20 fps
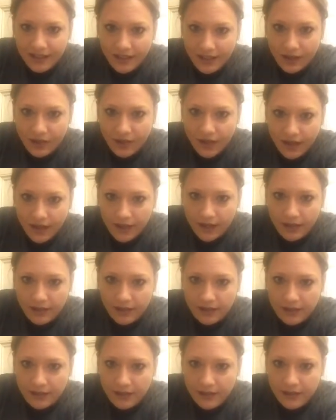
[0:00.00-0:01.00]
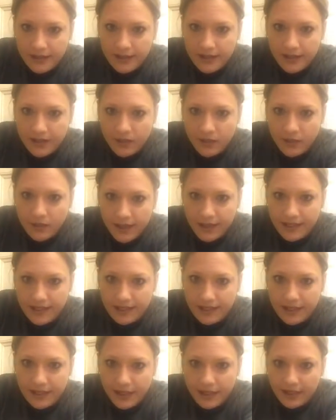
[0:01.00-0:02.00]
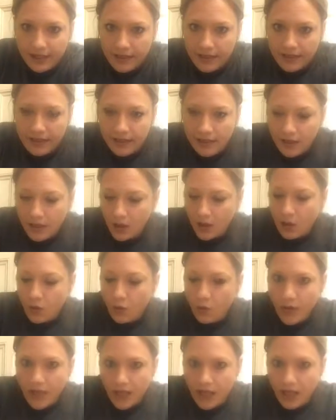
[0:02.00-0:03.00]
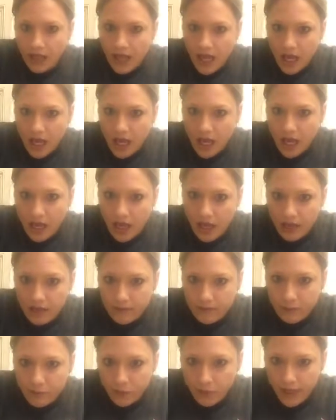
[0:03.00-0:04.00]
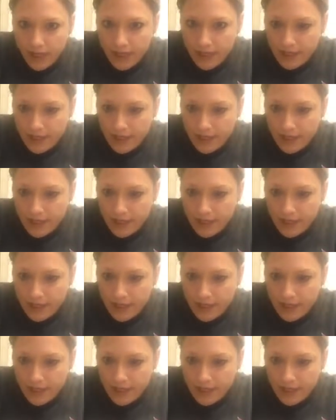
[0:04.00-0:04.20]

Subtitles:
Okay, let's see who I see. Willow, Brenda.